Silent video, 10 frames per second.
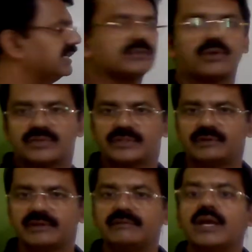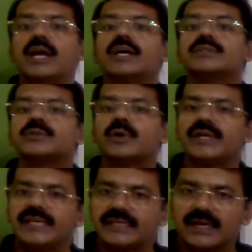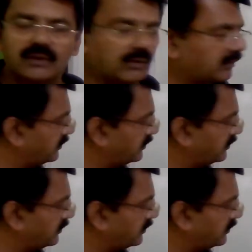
is consecutive. So in a